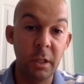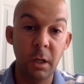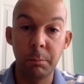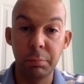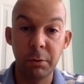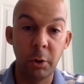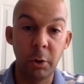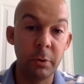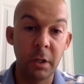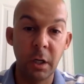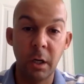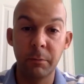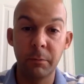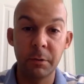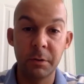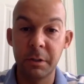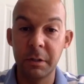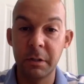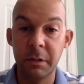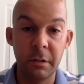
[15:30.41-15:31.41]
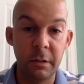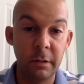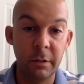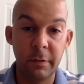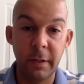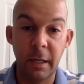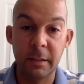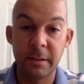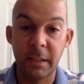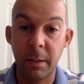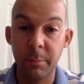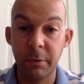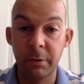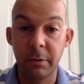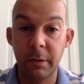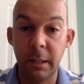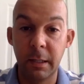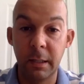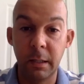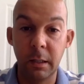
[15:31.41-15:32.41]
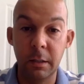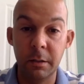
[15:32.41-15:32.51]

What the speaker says: blown coverages, that type of thing.